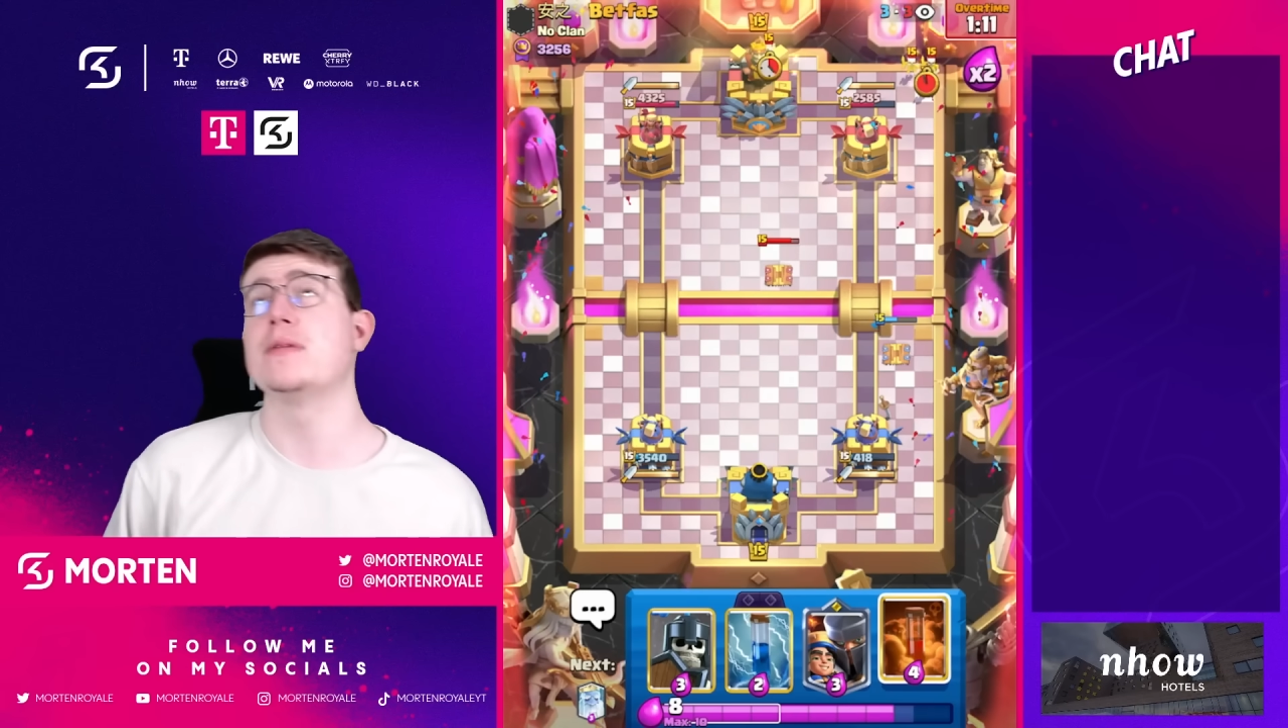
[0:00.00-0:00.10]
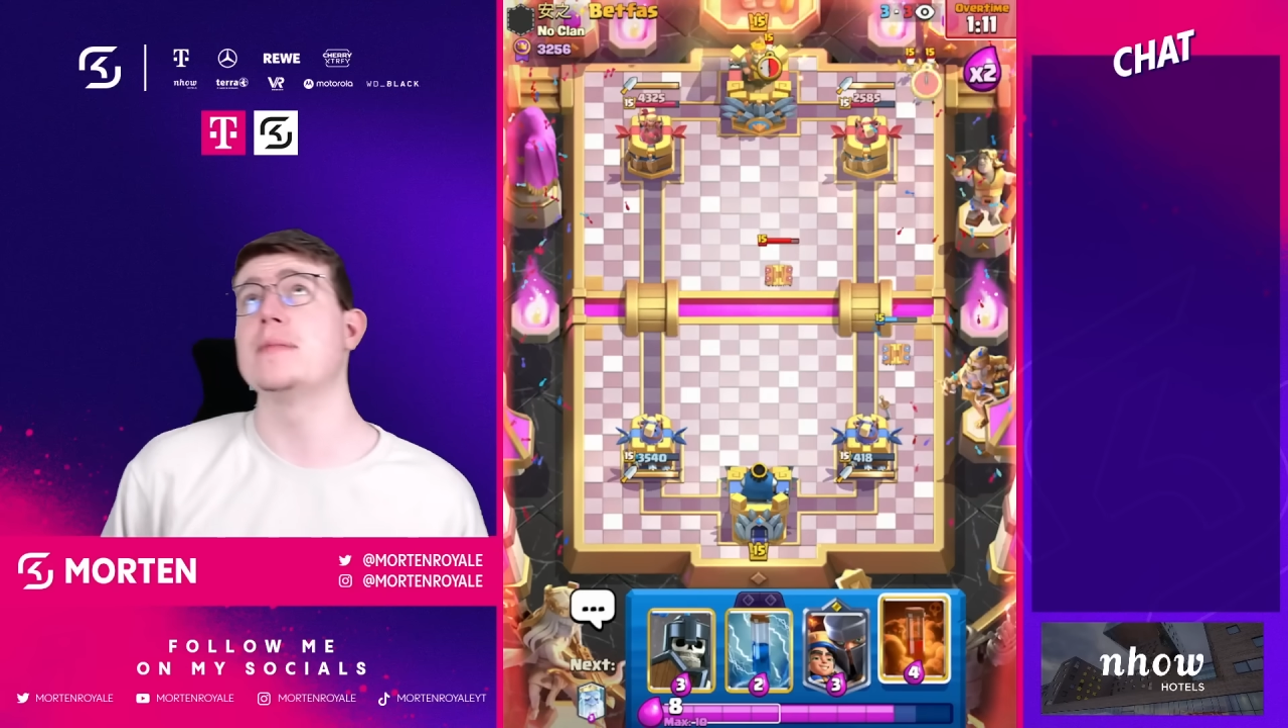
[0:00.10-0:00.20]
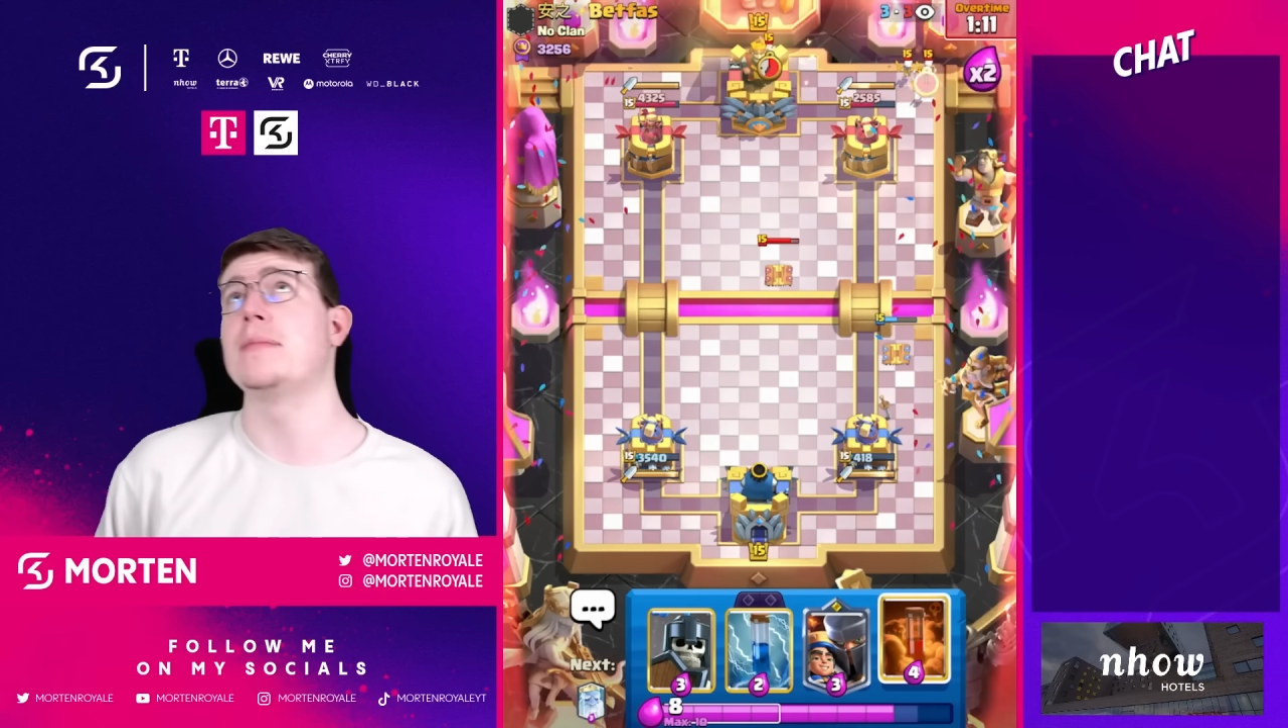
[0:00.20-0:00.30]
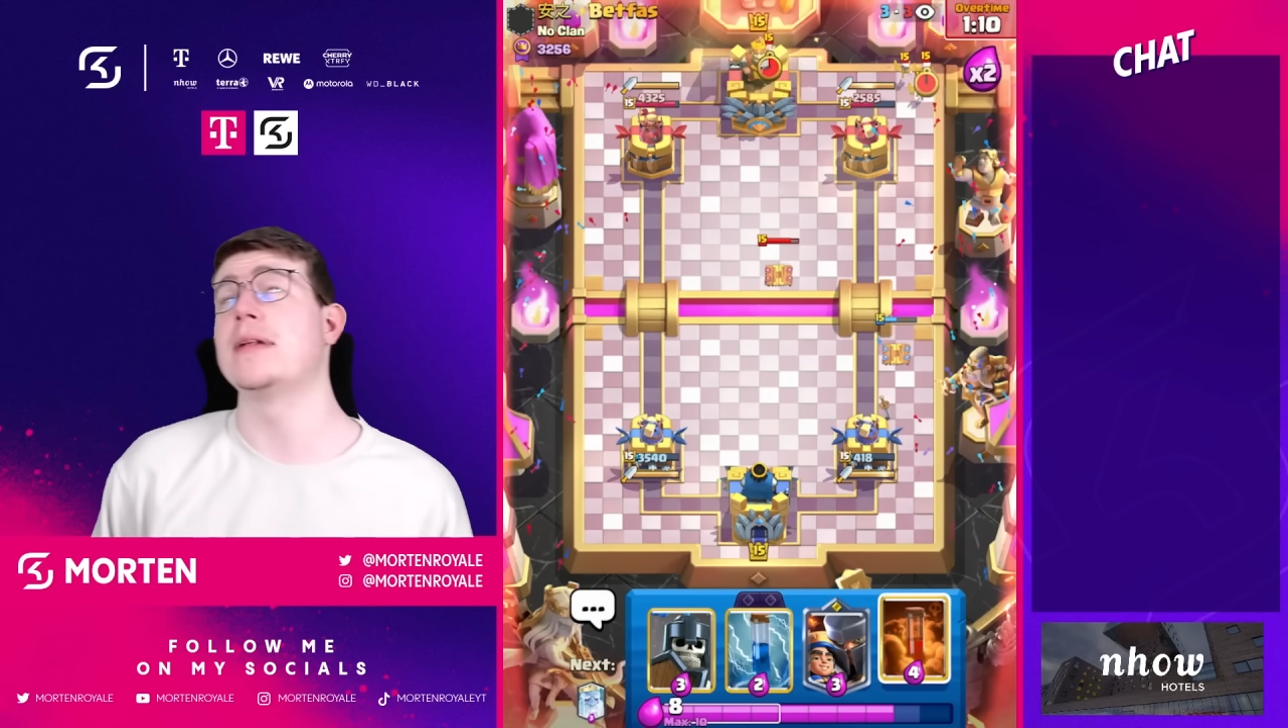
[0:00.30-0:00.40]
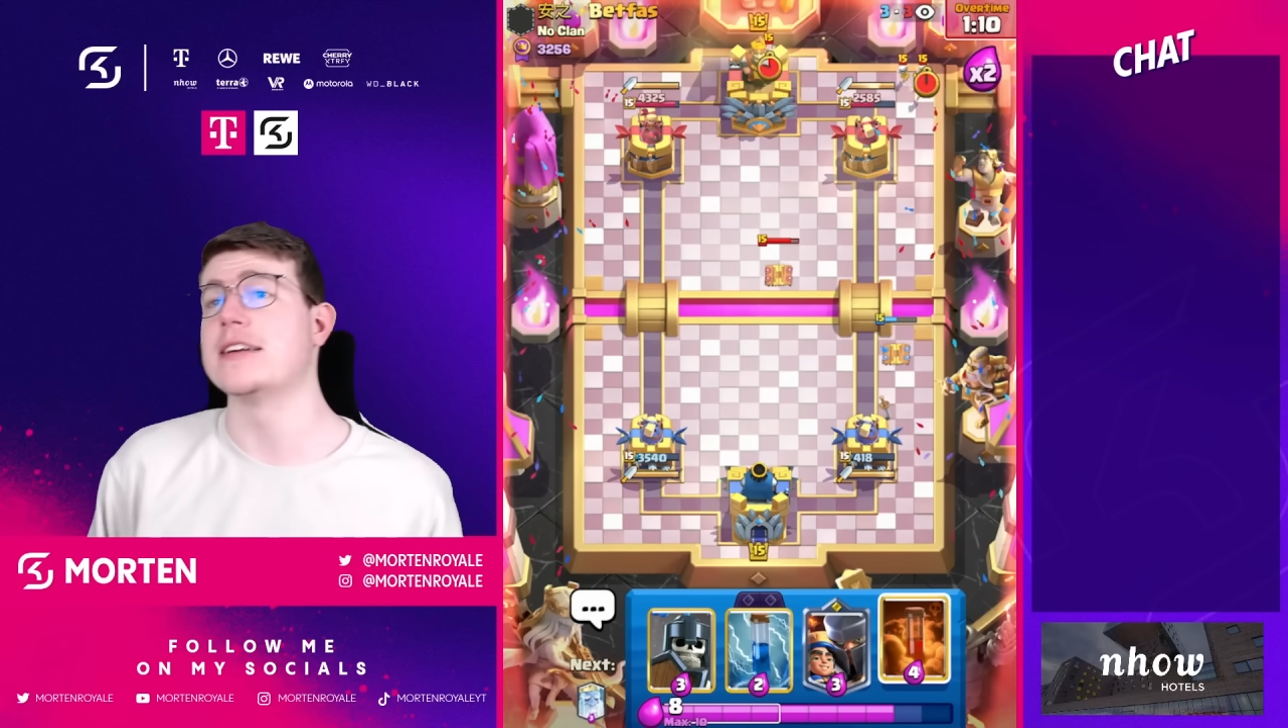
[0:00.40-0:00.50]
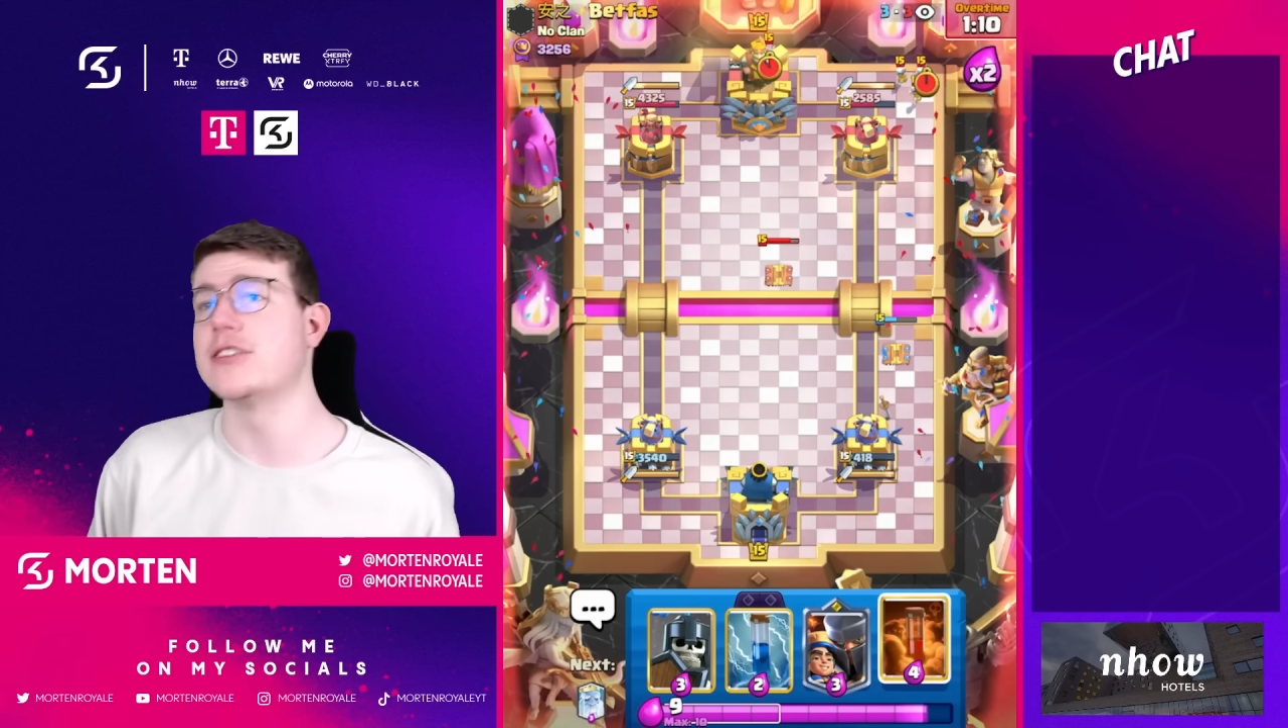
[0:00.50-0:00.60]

people are playing